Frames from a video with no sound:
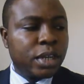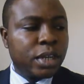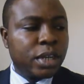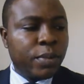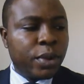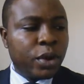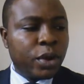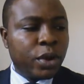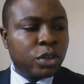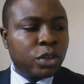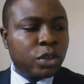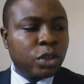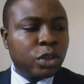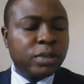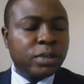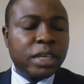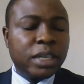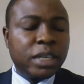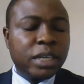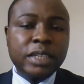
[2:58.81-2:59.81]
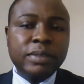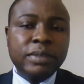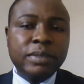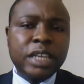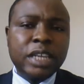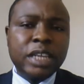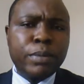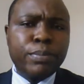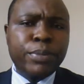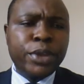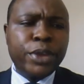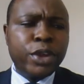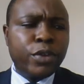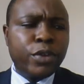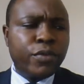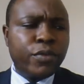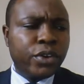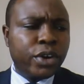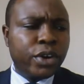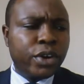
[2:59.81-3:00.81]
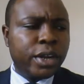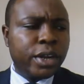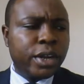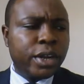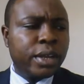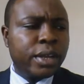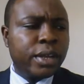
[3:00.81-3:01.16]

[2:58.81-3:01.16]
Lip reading: because objectives and behavioral